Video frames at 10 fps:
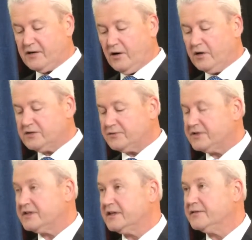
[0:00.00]
also
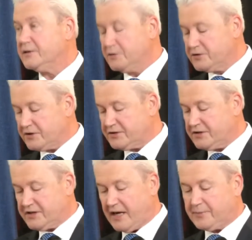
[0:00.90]
received the New Jersey
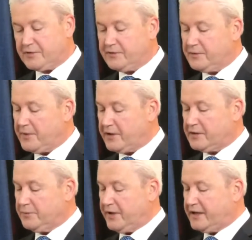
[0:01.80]
chapter of the
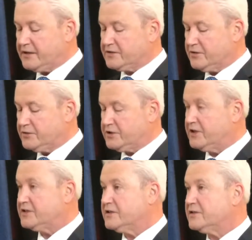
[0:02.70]
American Planning
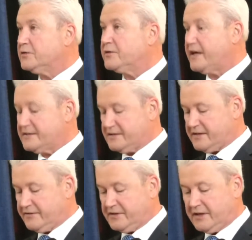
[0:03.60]
Association in two thousand
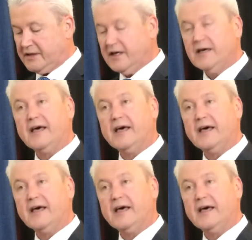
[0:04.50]
seventeen